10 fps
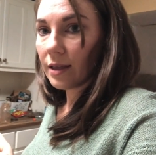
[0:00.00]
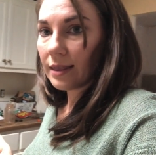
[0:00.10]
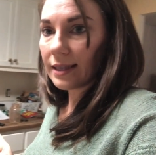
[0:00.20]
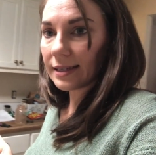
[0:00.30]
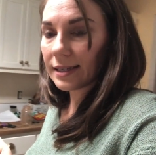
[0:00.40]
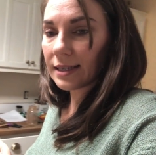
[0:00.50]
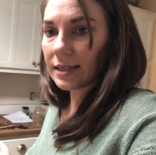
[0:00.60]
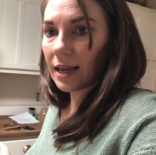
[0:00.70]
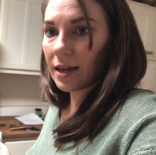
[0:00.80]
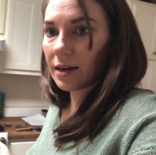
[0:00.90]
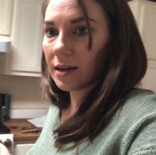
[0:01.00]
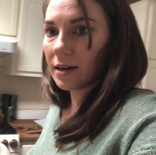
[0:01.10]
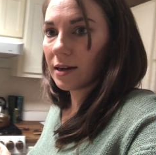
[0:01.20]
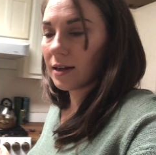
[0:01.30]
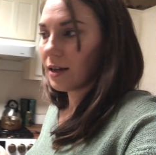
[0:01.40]
this is insane.
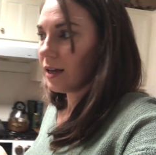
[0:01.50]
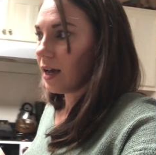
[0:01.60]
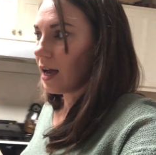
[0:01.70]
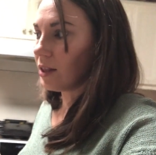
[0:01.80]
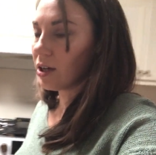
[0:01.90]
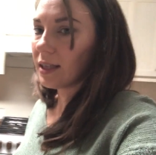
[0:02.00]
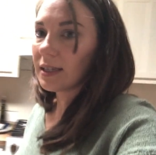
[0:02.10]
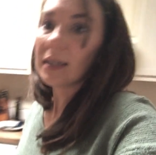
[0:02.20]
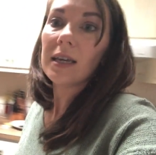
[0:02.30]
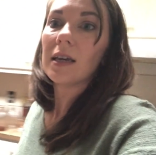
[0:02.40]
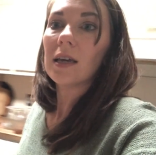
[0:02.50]
And look at this sink.